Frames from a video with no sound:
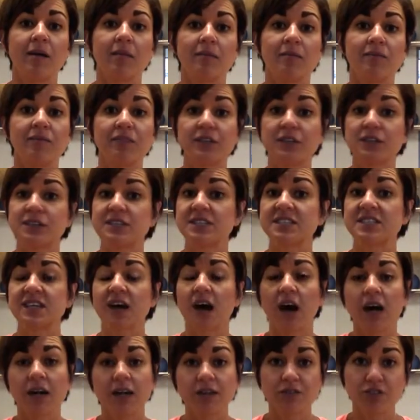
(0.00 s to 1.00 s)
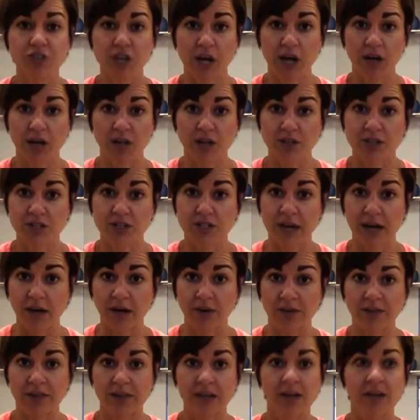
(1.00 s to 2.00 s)
There's a ton of challenges
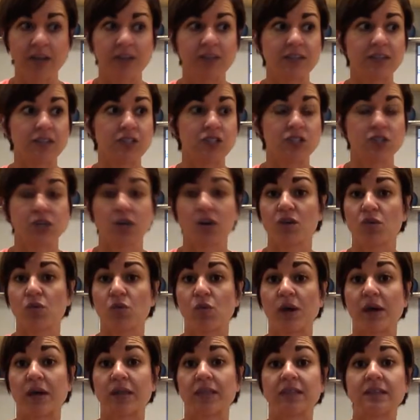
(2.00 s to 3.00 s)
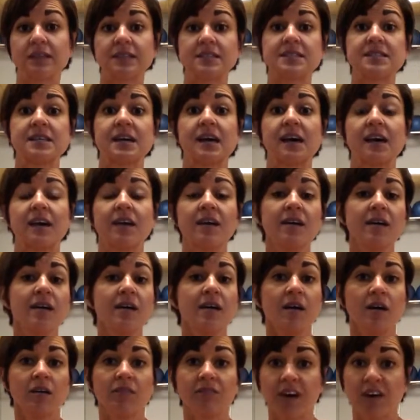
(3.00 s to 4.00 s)
out there that start with, let's say,
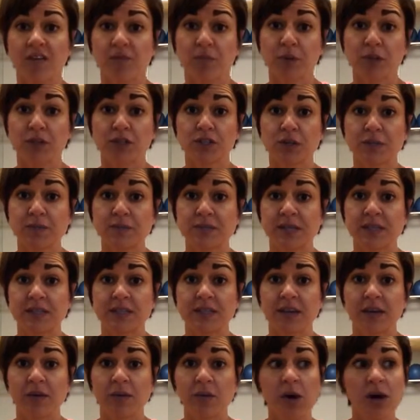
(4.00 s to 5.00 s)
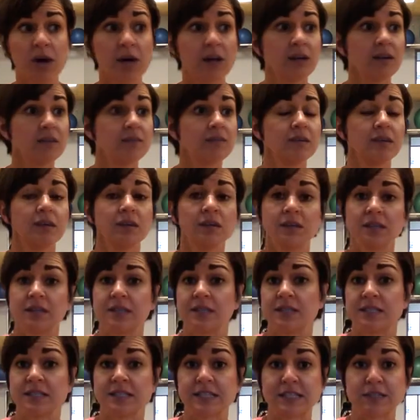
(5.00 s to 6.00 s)
5 push-ups on day 1,
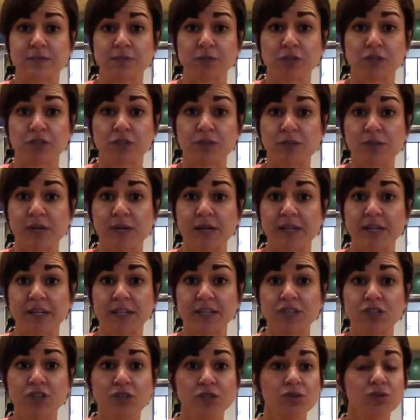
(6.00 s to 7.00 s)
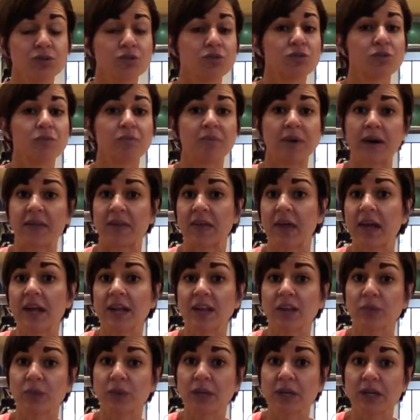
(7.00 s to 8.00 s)
6 push-ups on day 2. By the end of
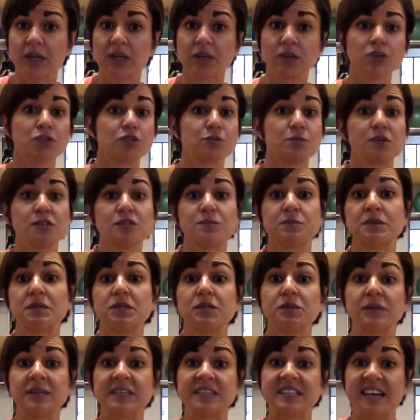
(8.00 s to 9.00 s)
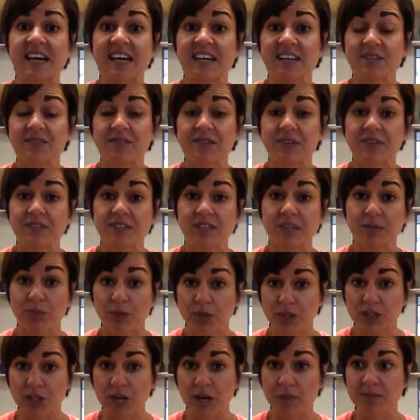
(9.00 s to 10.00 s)
the week, you're supposed to be doing 10 to 15
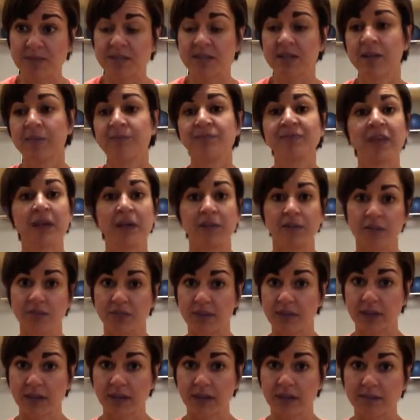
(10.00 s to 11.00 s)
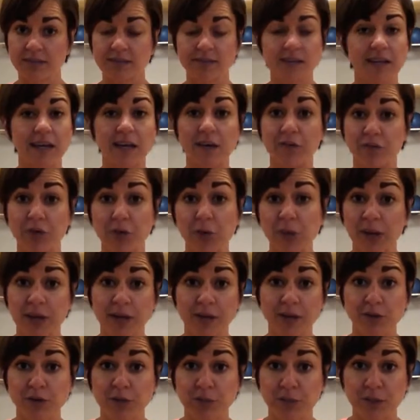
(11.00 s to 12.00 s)
push-ups. The thing is, if you
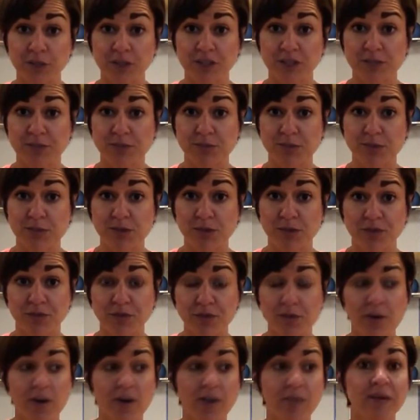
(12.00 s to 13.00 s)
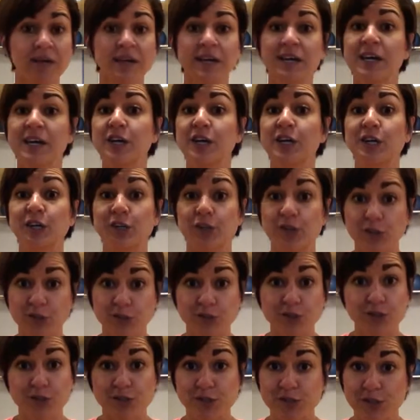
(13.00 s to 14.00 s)
can't do push-ups with good form, you're
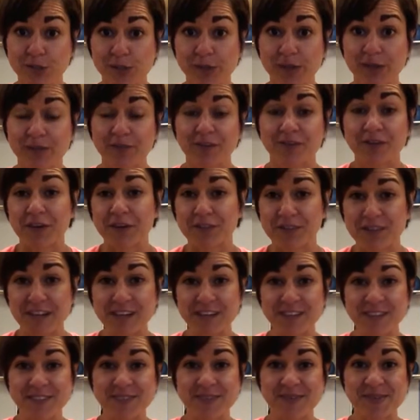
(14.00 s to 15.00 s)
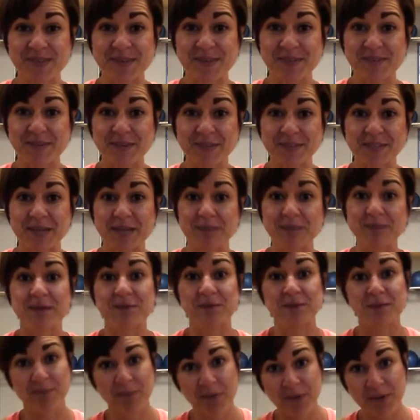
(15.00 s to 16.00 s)
just doing 15 to 20 push-ups
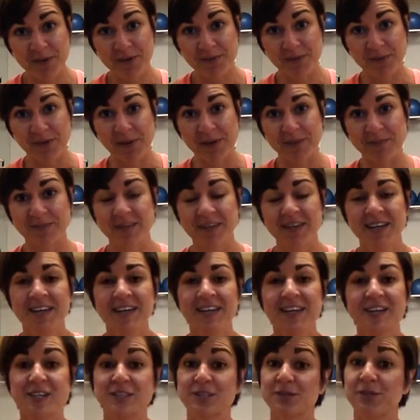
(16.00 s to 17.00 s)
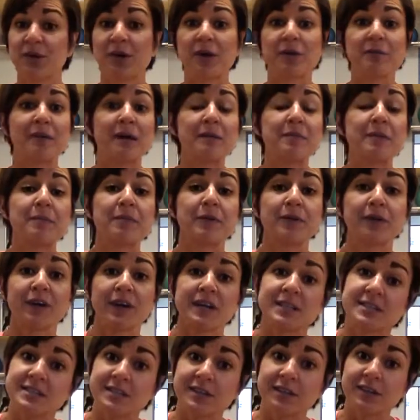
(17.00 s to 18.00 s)
with poor form. So while you might be
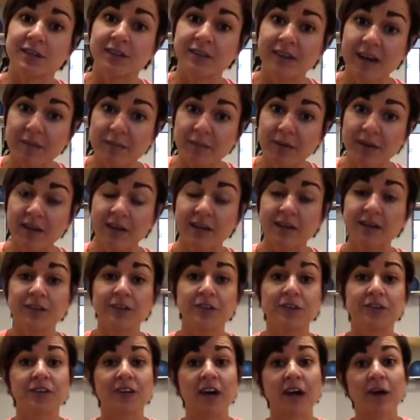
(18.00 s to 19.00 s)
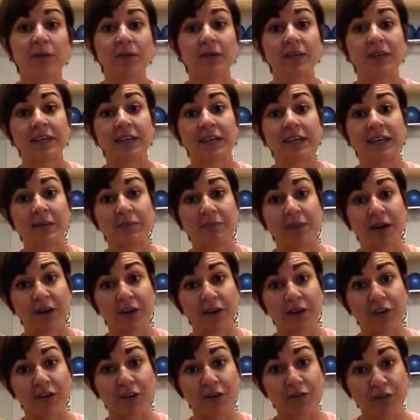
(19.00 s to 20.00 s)
progressing in your number, you're not really getting better
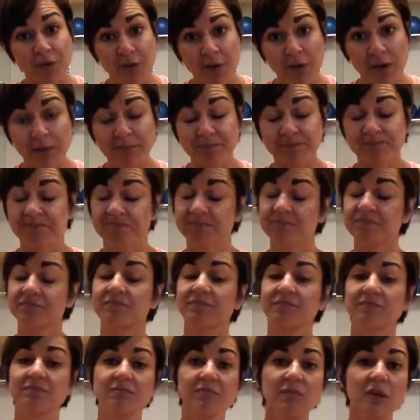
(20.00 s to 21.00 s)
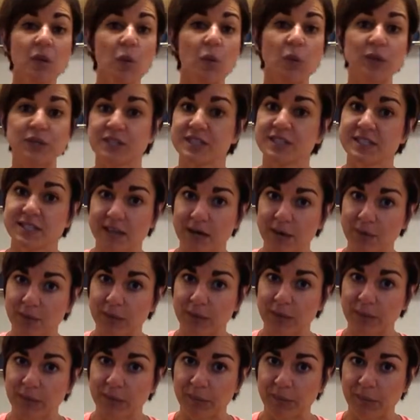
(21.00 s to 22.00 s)
at your form, which is not
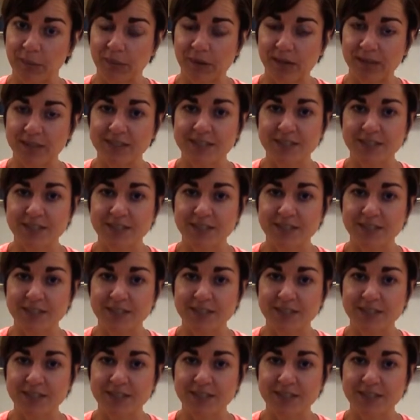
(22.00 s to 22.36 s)
really what we want.